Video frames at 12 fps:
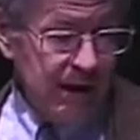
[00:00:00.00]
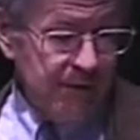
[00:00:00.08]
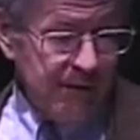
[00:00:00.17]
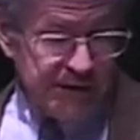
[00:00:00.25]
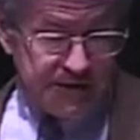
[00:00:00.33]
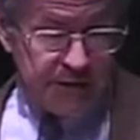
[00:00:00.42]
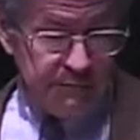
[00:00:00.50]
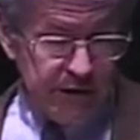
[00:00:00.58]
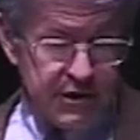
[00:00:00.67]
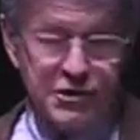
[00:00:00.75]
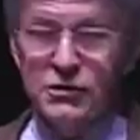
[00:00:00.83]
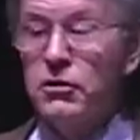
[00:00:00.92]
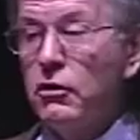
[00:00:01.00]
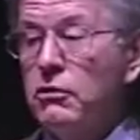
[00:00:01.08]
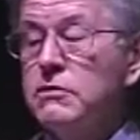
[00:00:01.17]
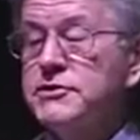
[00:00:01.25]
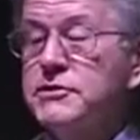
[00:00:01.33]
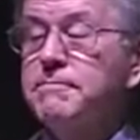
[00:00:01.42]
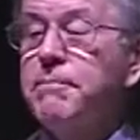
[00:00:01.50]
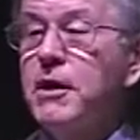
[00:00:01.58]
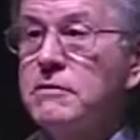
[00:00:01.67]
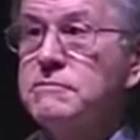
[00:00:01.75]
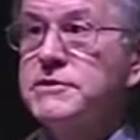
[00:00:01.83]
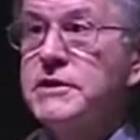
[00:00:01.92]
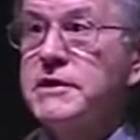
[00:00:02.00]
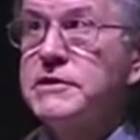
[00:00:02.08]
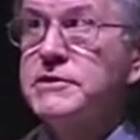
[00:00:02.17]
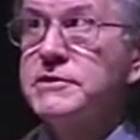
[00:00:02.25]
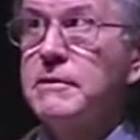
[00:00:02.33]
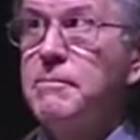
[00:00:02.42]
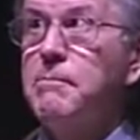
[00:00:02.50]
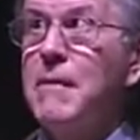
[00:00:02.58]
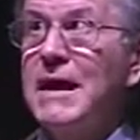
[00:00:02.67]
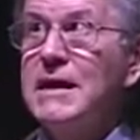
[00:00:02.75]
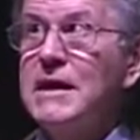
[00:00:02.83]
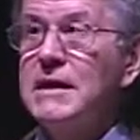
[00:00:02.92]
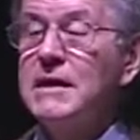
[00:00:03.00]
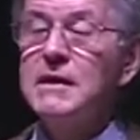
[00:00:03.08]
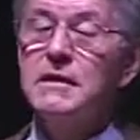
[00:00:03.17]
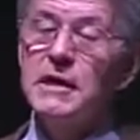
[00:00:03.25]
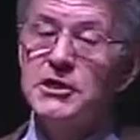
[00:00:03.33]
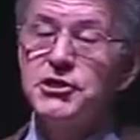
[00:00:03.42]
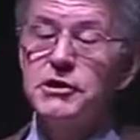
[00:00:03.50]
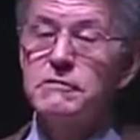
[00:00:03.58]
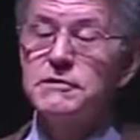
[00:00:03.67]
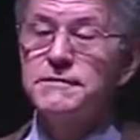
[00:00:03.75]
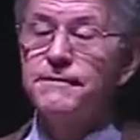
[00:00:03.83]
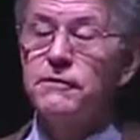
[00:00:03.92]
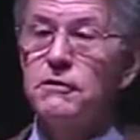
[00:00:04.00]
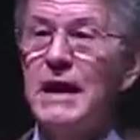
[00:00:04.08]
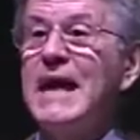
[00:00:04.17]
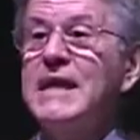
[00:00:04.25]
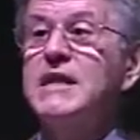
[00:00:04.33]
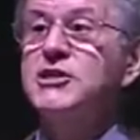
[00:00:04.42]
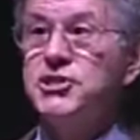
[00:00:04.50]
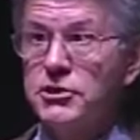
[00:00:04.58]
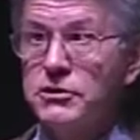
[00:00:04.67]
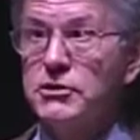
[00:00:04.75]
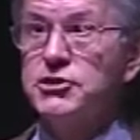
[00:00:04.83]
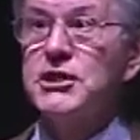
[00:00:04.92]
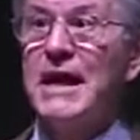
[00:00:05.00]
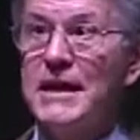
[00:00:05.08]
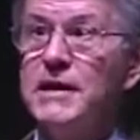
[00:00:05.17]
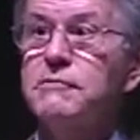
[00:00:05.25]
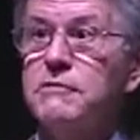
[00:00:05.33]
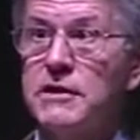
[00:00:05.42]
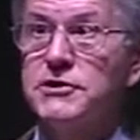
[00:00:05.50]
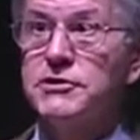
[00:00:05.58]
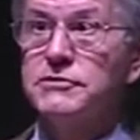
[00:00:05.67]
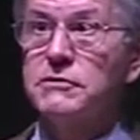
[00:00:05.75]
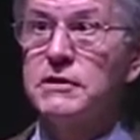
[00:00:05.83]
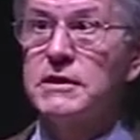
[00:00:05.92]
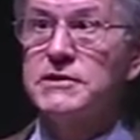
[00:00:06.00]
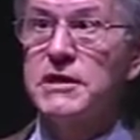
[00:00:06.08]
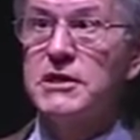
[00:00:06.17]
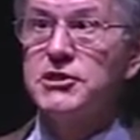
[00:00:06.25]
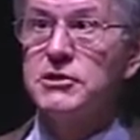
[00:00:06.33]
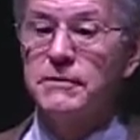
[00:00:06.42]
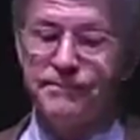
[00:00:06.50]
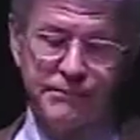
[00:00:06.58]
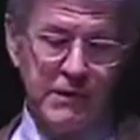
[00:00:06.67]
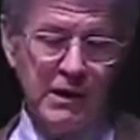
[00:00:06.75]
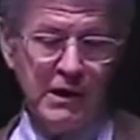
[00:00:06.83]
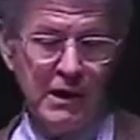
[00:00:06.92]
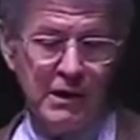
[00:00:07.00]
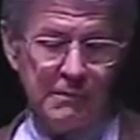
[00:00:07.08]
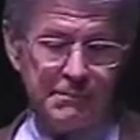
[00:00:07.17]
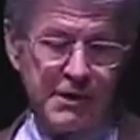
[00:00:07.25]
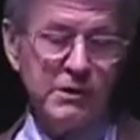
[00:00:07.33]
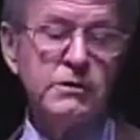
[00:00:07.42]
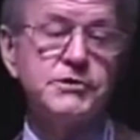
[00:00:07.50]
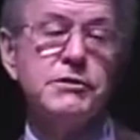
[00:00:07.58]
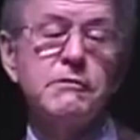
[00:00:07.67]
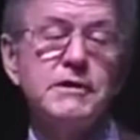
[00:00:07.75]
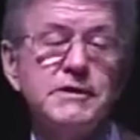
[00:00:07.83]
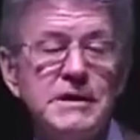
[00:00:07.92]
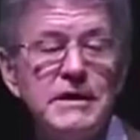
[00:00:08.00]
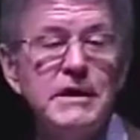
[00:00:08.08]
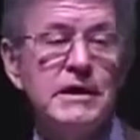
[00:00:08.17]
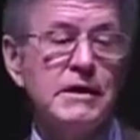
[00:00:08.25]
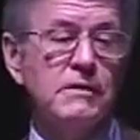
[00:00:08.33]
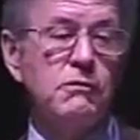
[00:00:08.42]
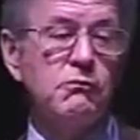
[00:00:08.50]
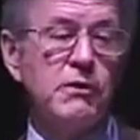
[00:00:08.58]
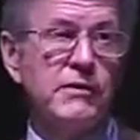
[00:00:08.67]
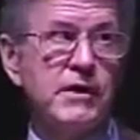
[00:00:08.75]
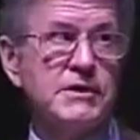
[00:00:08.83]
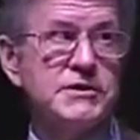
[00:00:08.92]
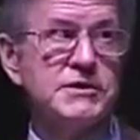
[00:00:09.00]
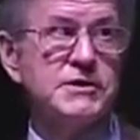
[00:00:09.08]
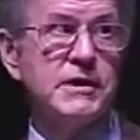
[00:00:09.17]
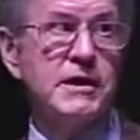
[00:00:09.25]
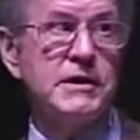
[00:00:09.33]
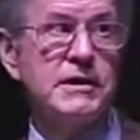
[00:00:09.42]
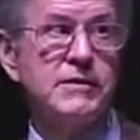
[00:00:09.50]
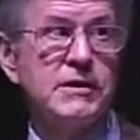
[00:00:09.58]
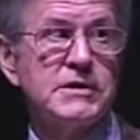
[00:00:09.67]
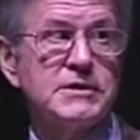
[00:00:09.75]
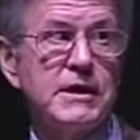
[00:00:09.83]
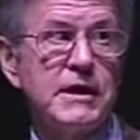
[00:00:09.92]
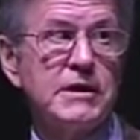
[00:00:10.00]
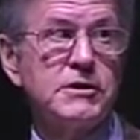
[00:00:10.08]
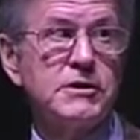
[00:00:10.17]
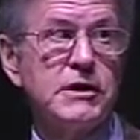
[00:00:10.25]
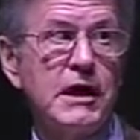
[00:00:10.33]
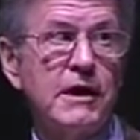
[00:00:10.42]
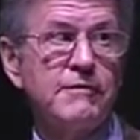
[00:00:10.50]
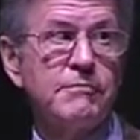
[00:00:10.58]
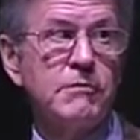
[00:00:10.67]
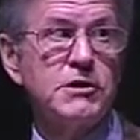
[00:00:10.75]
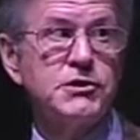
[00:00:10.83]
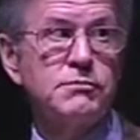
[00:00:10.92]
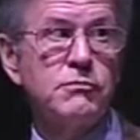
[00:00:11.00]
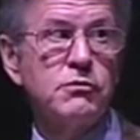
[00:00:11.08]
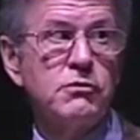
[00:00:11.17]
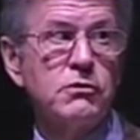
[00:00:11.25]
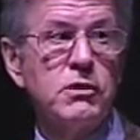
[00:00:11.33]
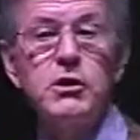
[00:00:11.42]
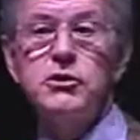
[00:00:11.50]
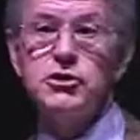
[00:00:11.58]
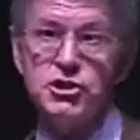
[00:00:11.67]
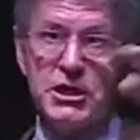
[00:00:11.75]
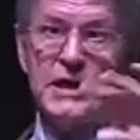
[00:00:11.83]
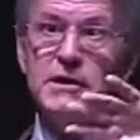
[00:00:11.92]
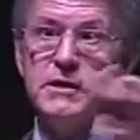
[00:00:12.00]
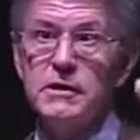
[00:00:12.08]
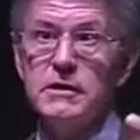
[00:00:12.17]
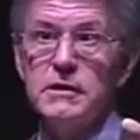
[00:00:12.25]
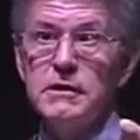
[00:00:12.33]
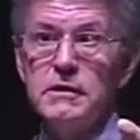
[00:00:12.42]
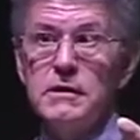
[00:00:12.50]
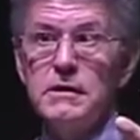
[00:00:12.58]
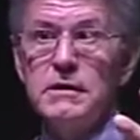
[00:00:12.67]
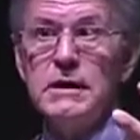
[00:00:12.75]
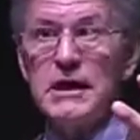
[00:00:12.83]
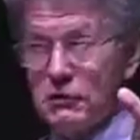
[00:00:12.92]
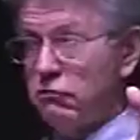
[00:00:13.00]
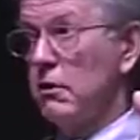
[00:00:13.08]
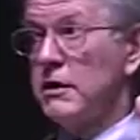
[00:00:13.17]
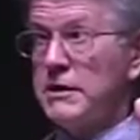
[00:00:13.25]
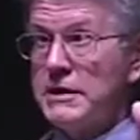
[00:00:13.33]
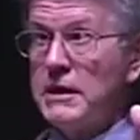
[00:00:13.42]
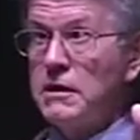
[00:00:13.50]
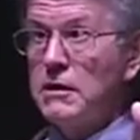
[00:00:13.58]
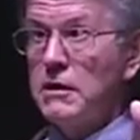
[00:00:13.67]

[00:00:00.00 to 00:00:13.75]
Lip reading: That situation also poses many issues for any church, any religious organization, because you are dealing with a society that is likely to have much more gender equality,